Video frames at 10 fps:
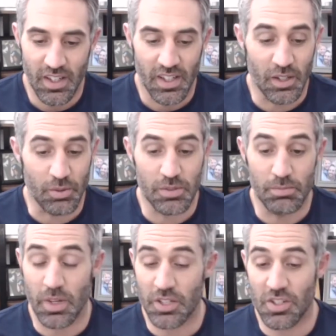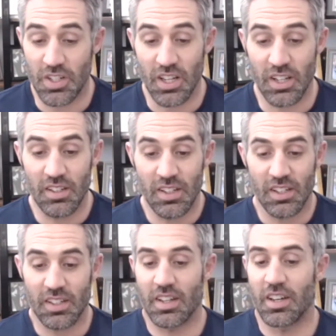It was much needed.
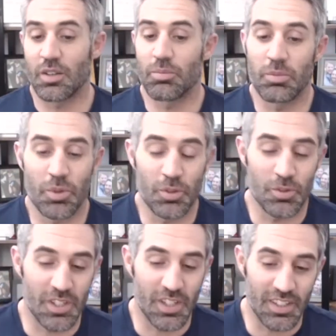I had been producing